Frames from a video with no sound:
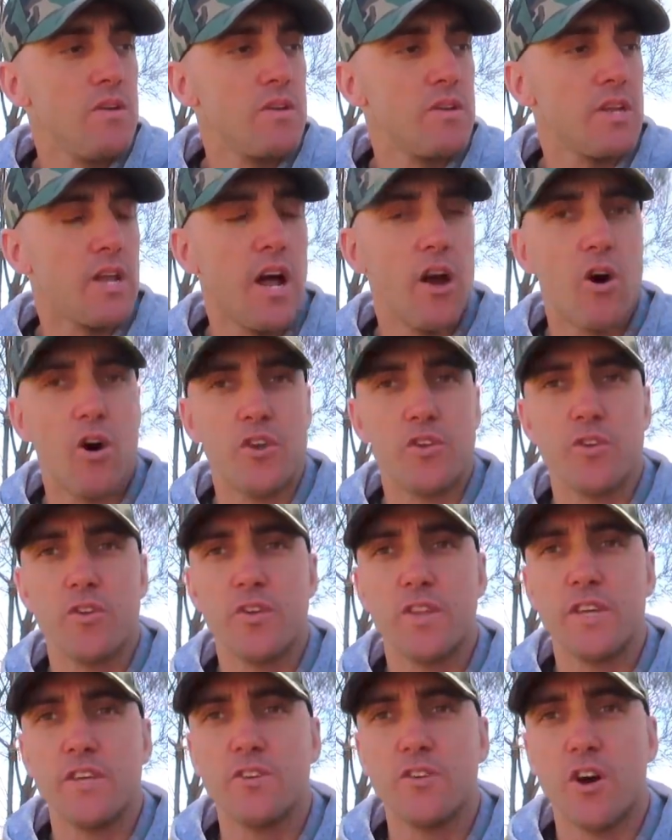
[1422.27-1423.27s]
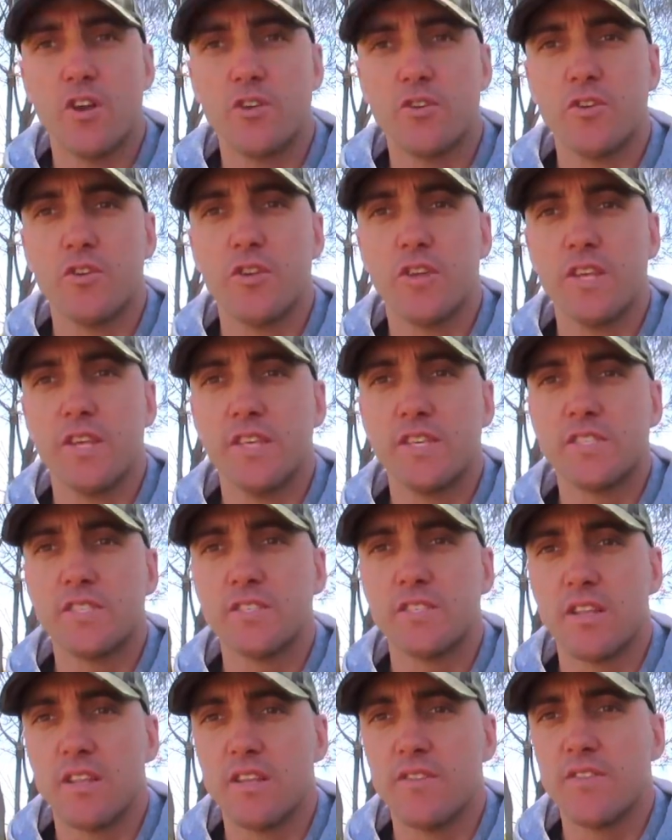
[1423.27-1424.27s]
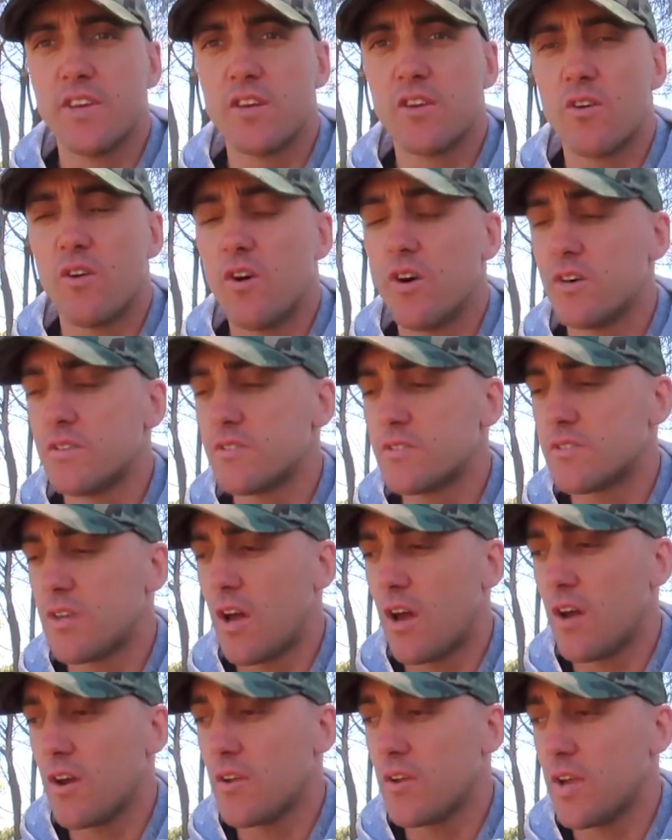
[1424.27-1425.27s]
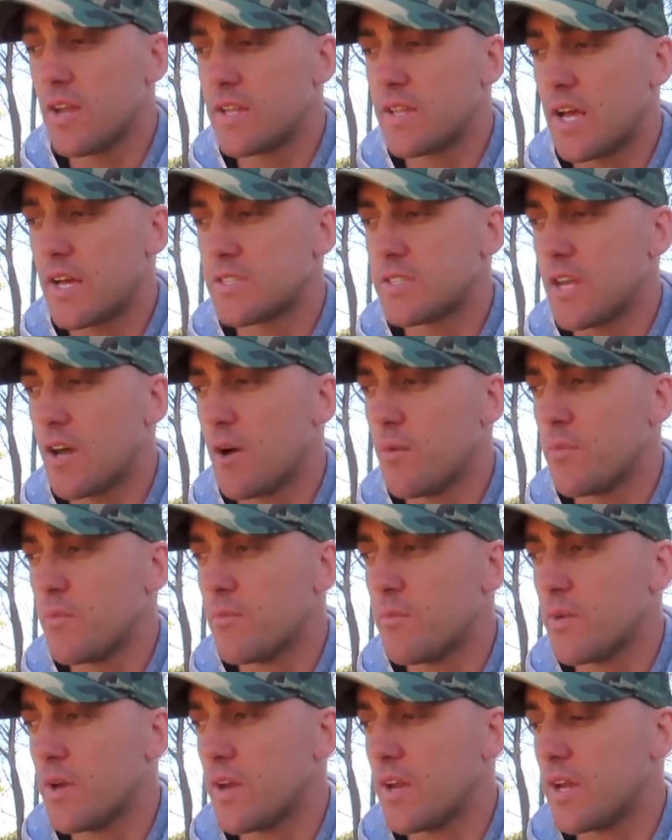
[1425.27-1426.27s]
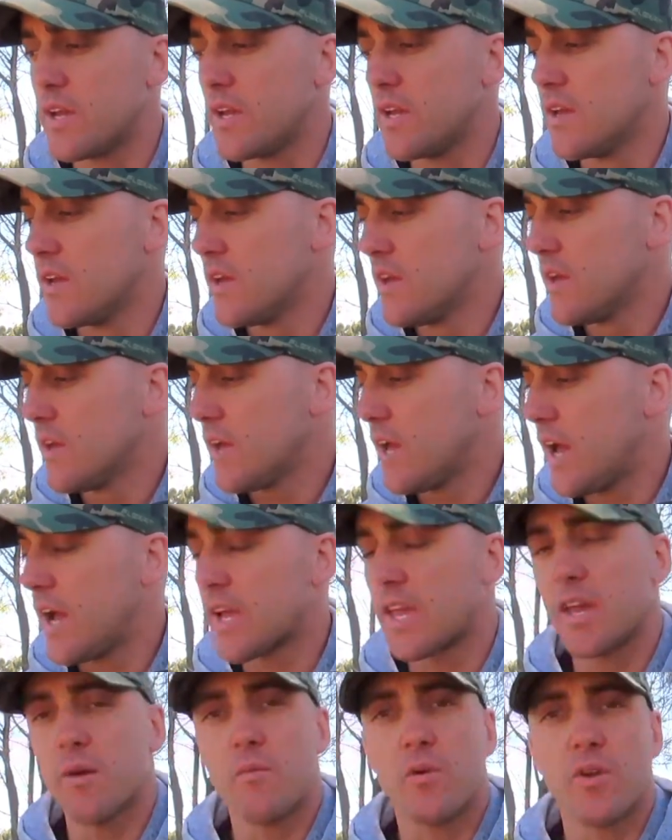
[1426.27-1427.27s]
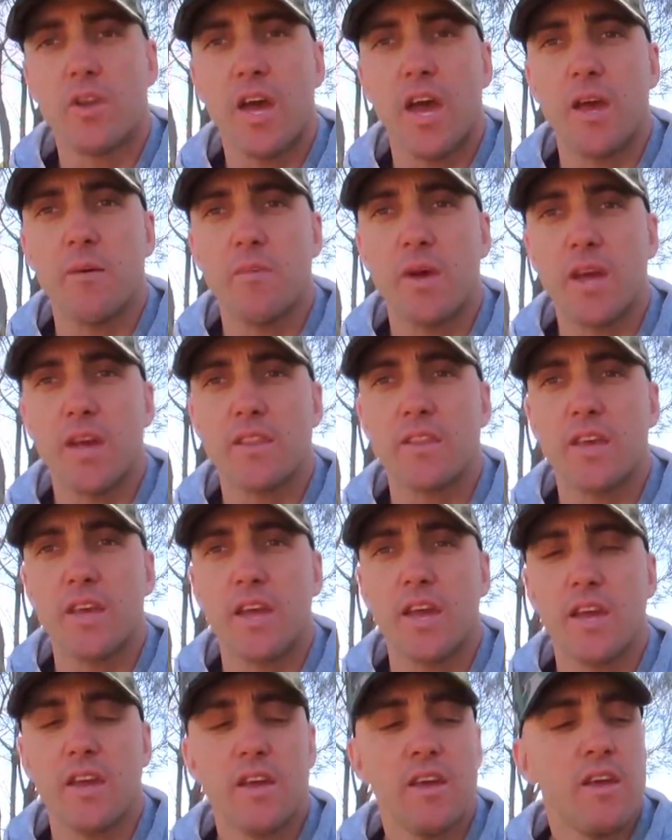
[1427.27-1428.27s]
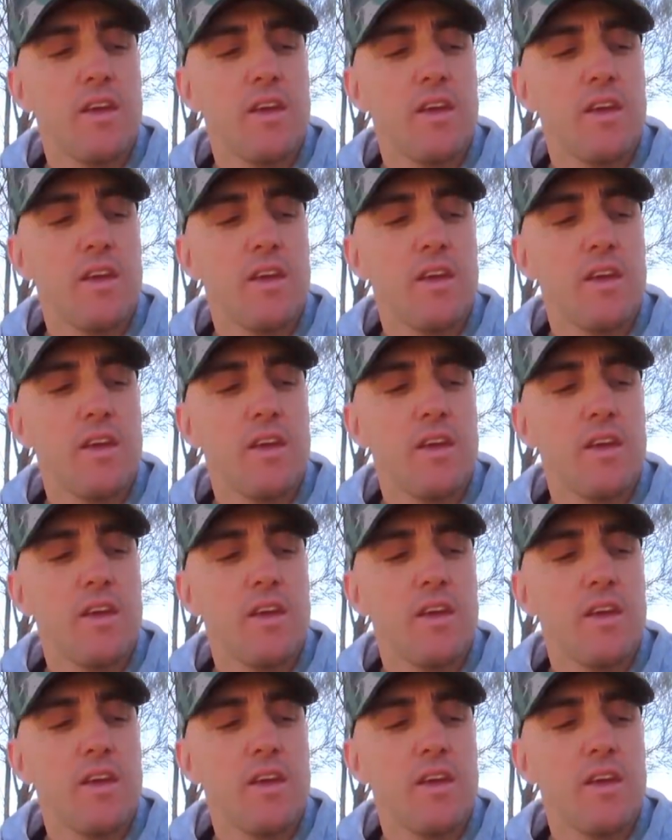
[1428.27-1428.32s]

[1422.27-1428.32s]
know, I do this as a living, guys, so it does help me get my name out there.